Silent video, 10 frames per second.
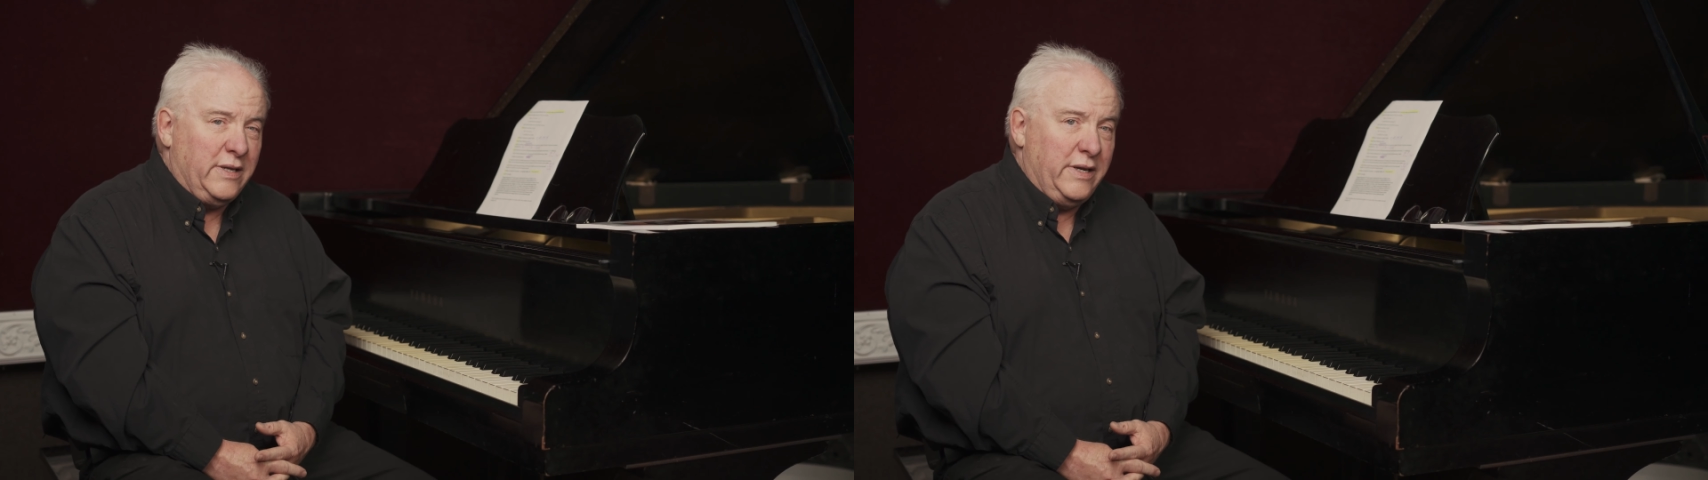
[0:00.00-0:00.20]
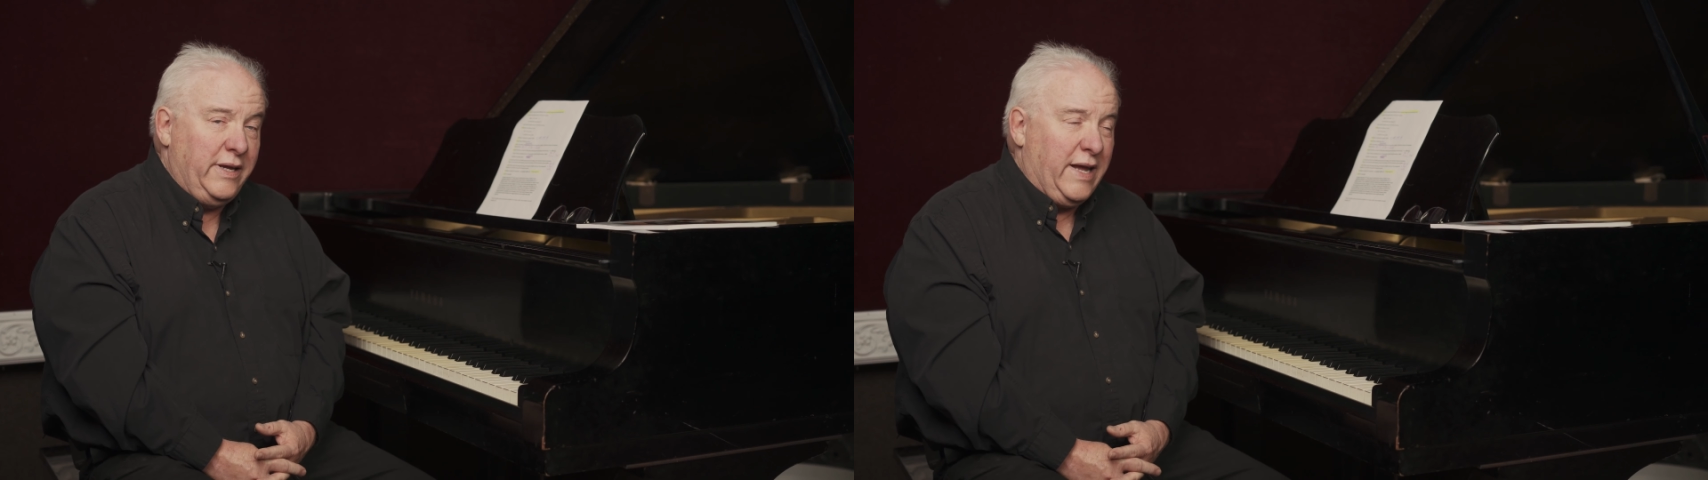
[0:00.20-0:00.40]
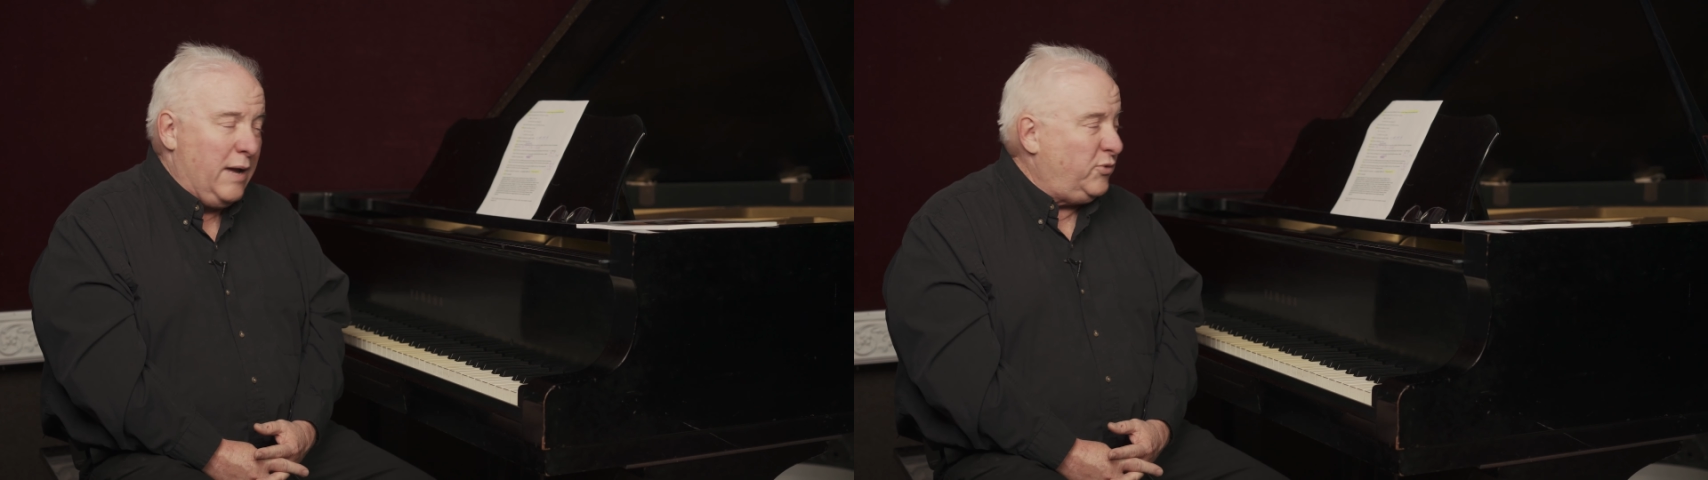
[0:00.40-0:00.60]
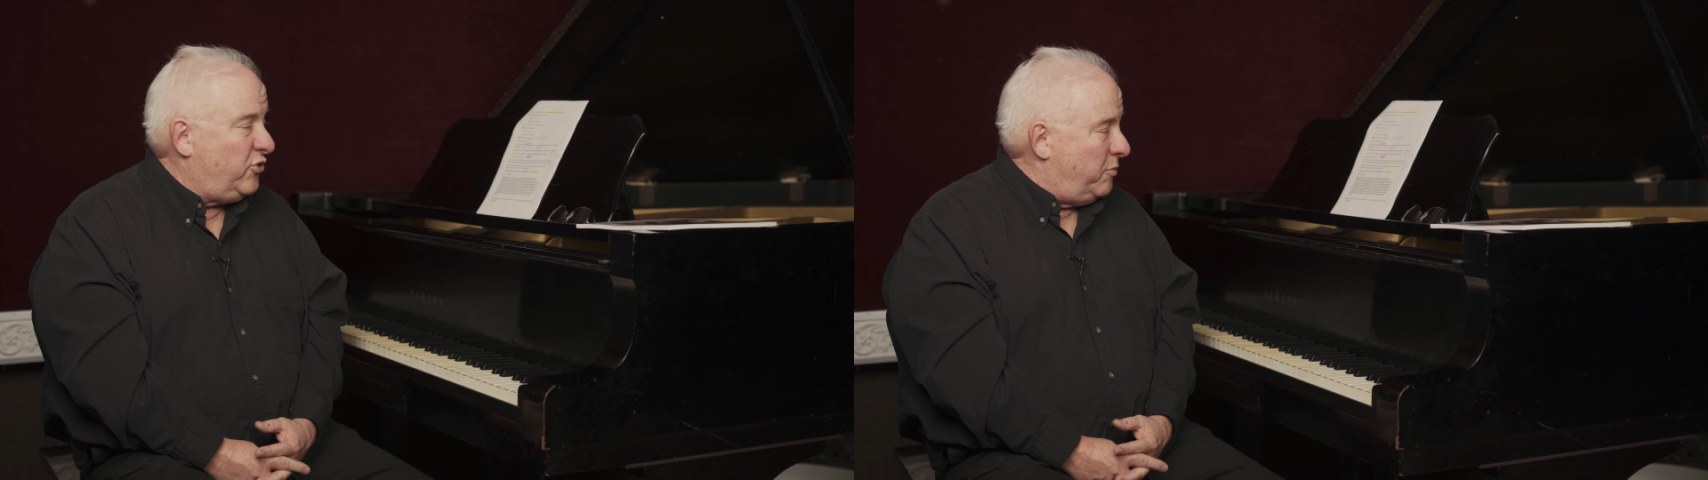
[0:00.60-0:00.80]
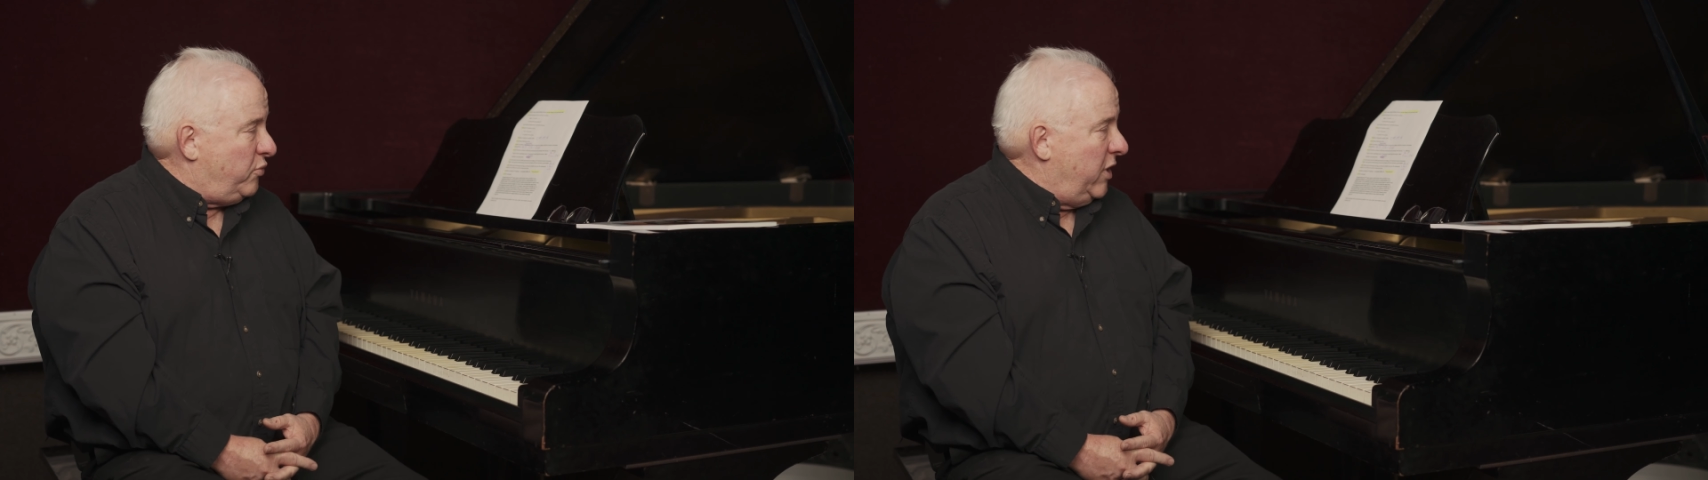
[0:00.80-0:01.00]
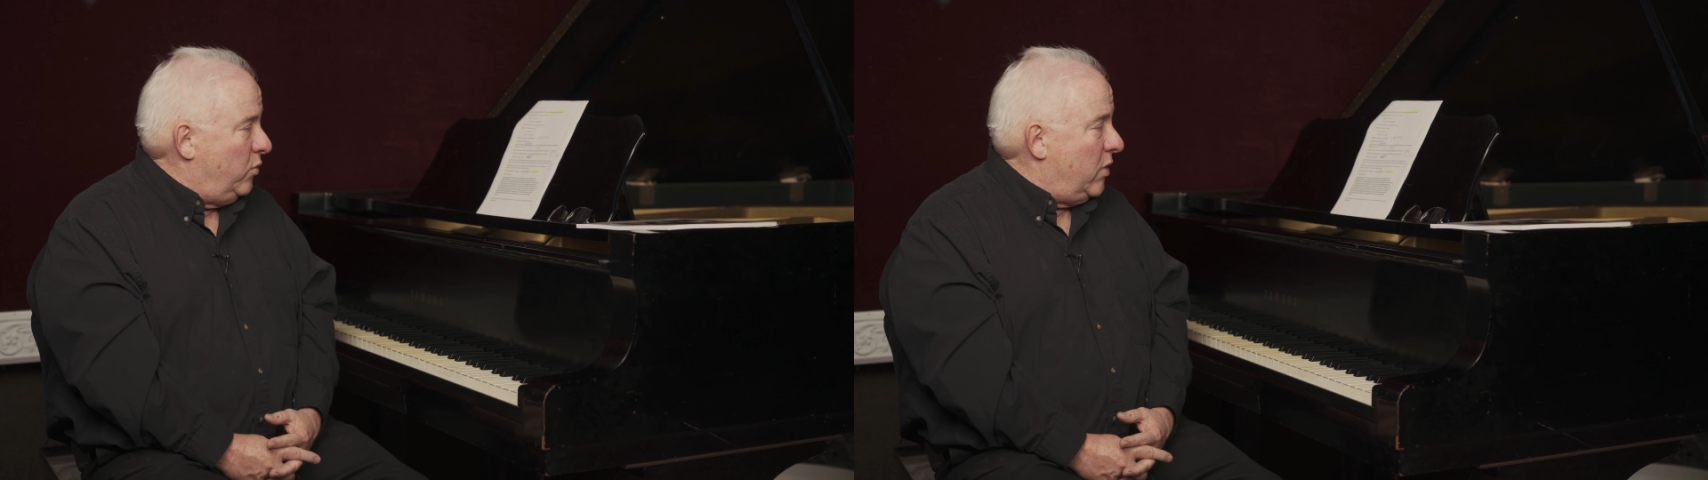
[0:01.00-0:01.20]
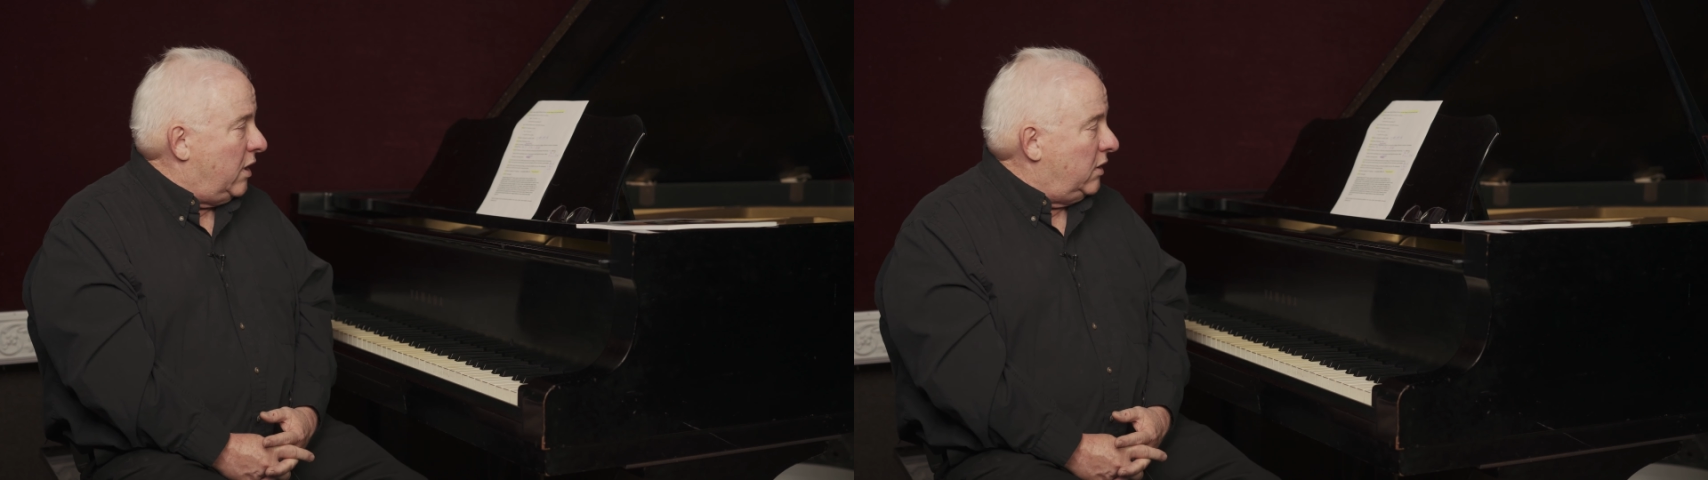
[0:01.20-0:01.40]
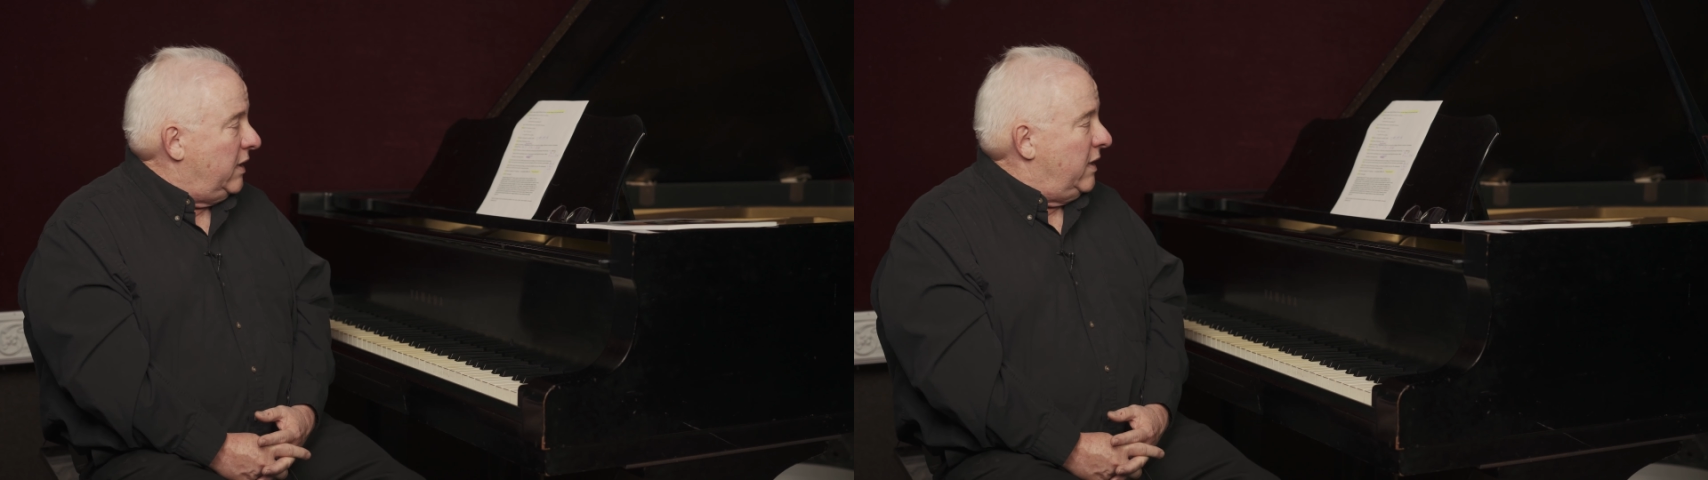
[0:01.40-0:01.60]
and he captures it pretty well.